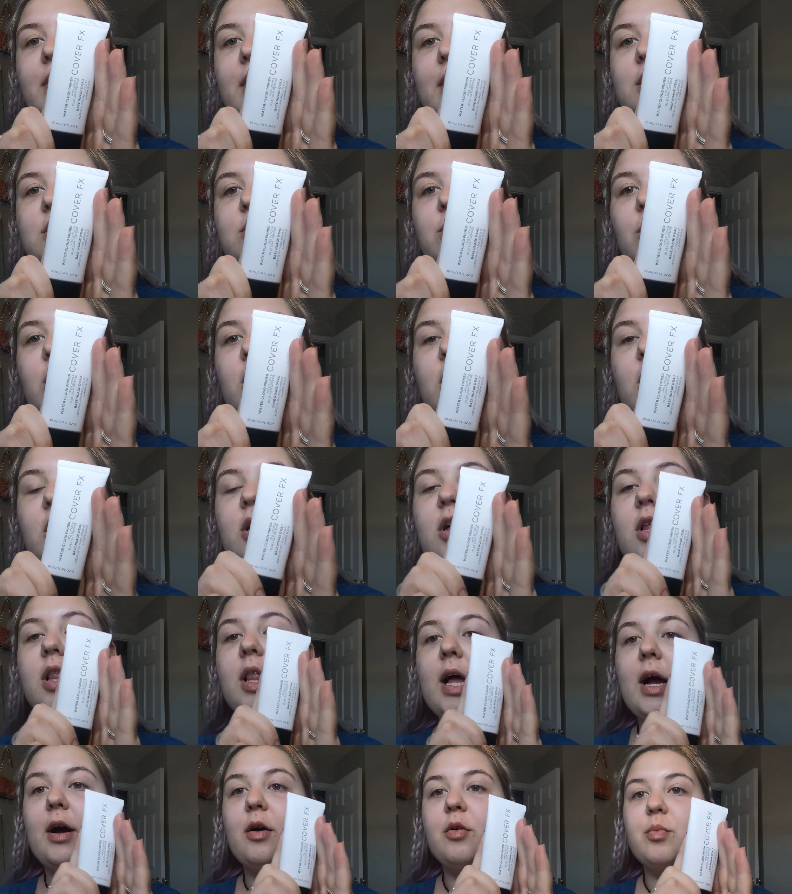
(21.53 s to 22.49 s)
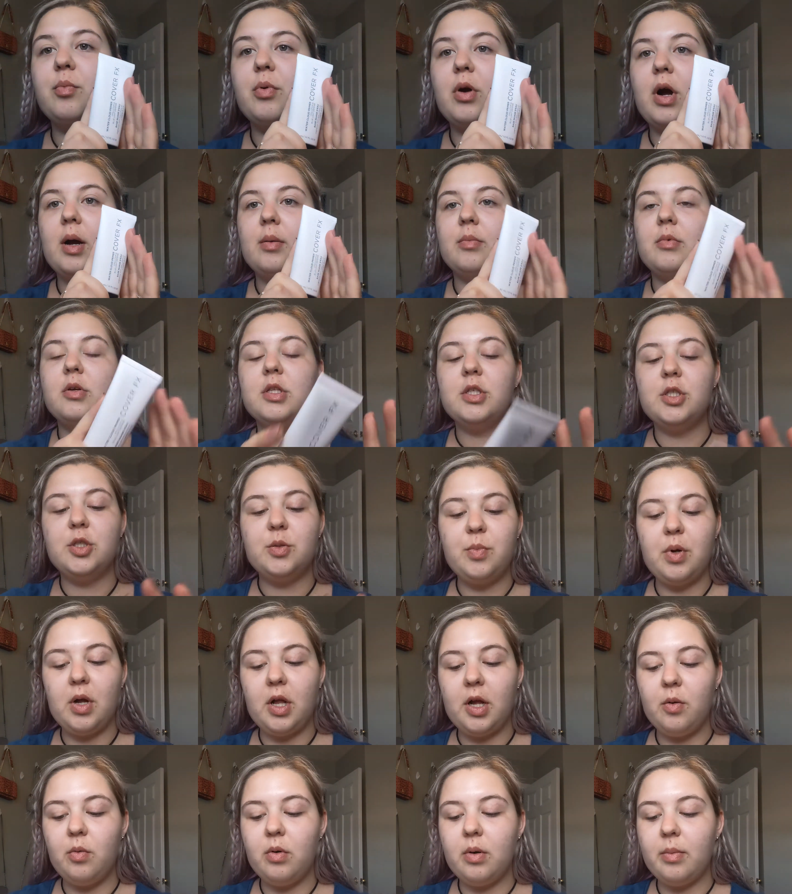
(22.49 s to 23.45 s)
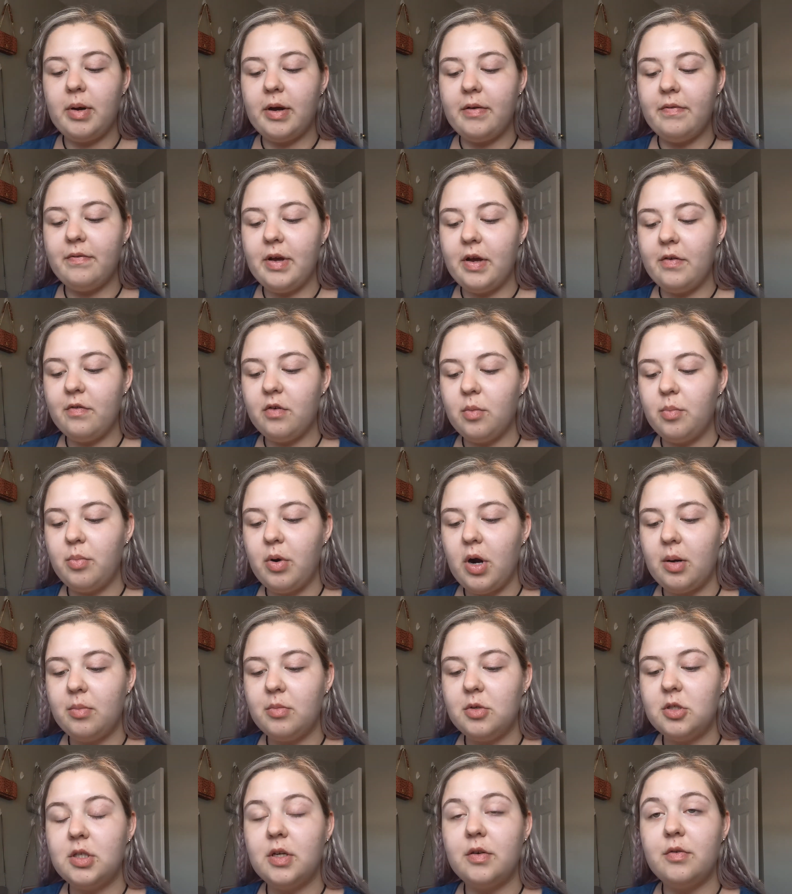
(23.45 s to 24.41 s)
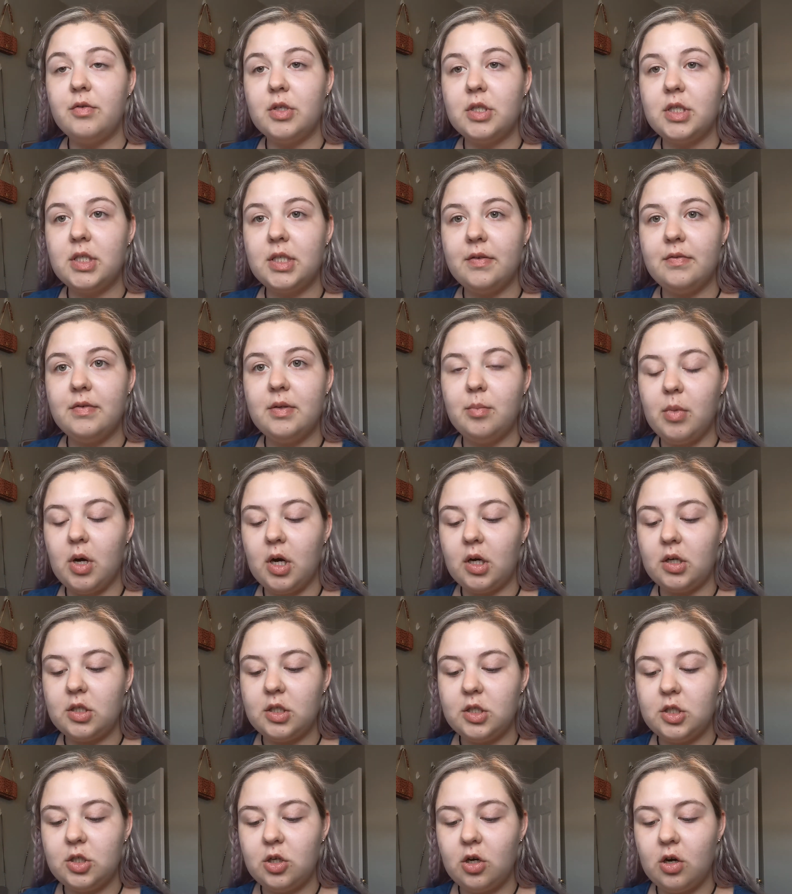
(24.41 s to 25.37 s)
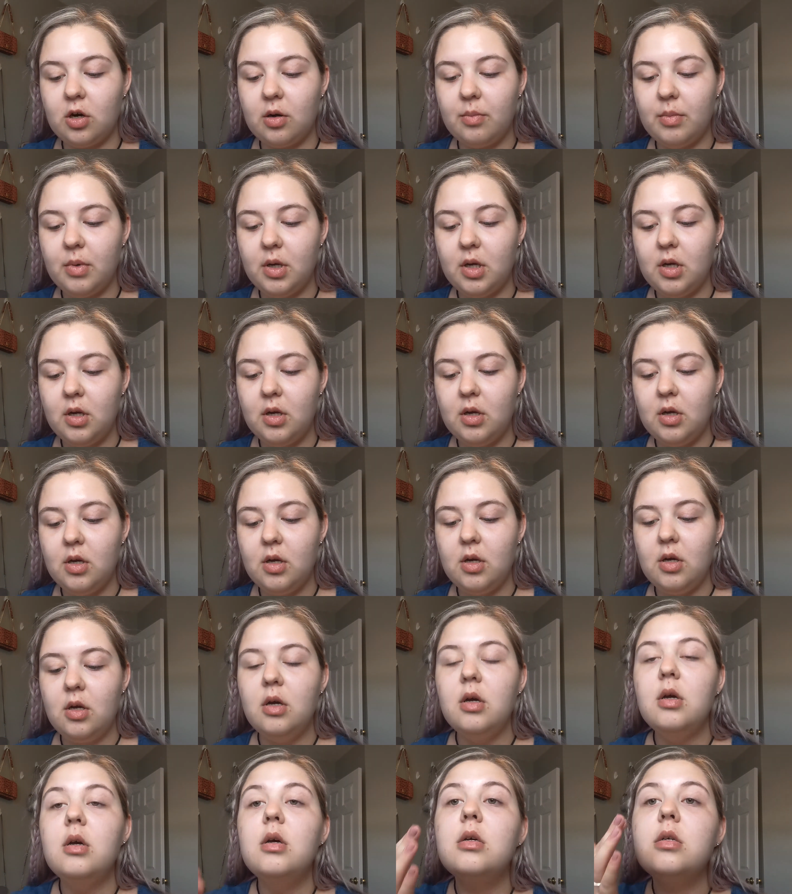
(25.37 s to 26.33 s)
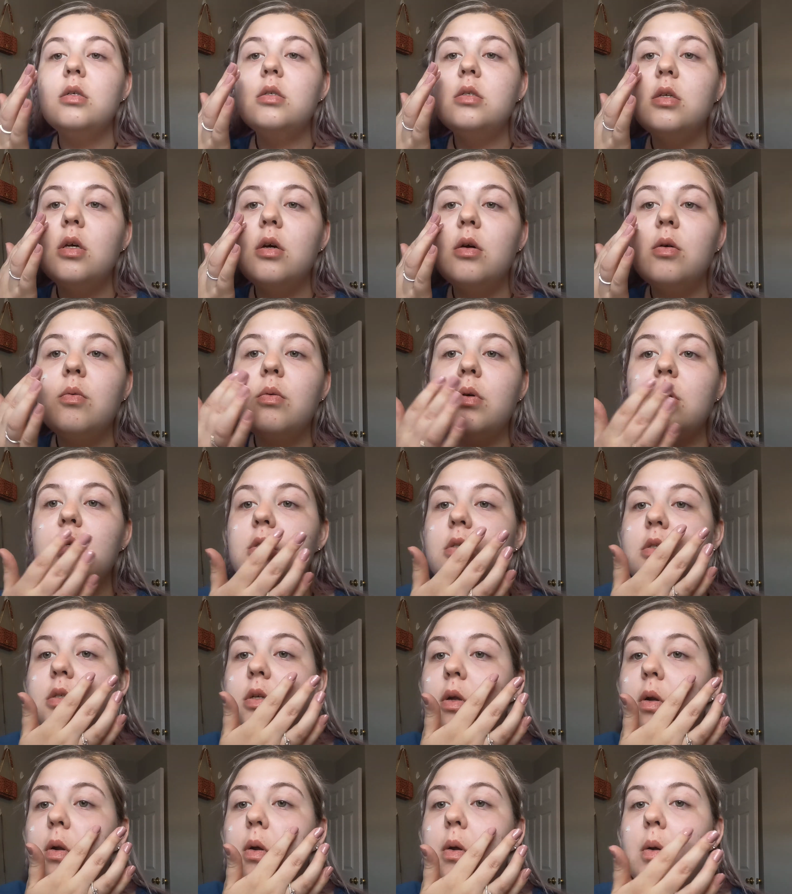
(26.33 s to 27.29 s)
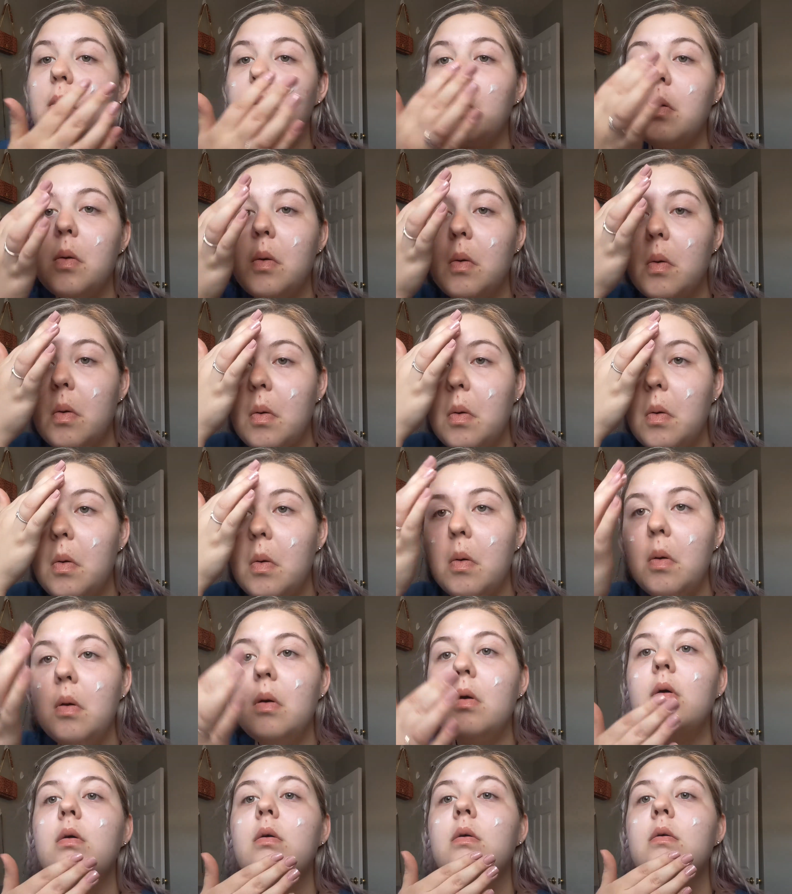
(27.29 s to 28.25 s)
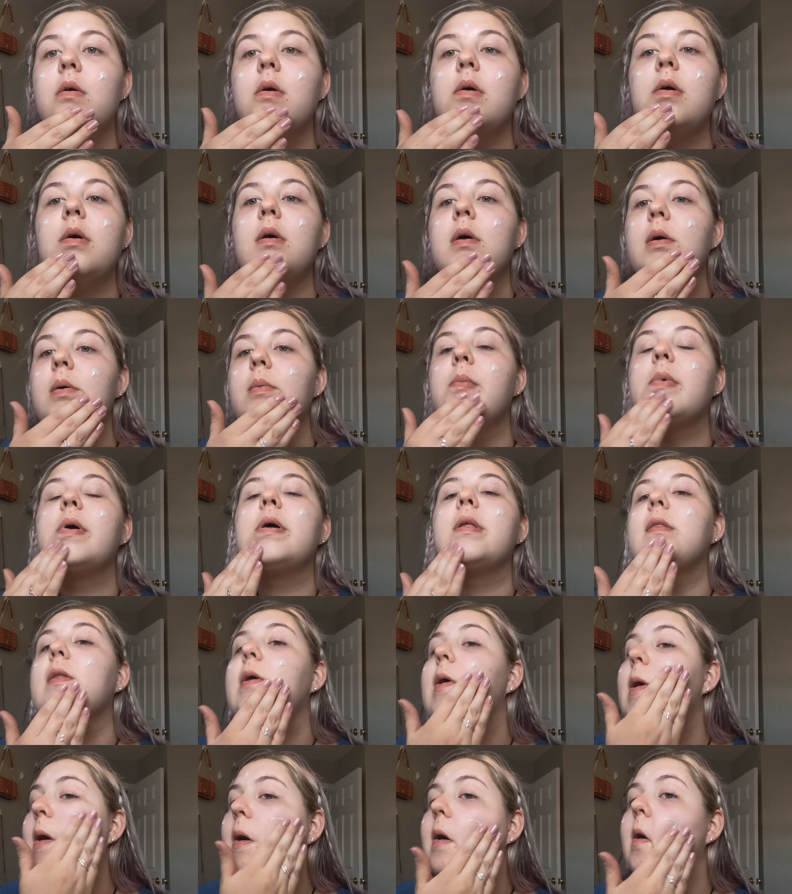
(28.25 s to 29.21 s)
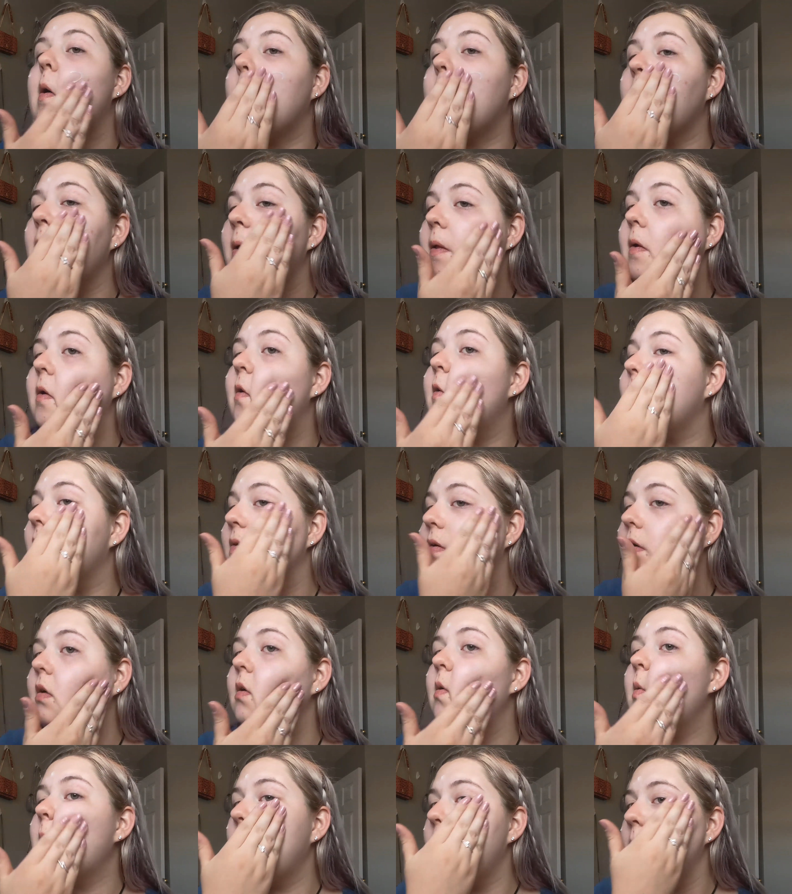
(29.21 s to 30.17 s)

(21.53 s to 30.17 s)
FX Water Cloud Primer. This is probably one of my favorite primers I've received in BOXYCHARM. So we're just gonna put that all over.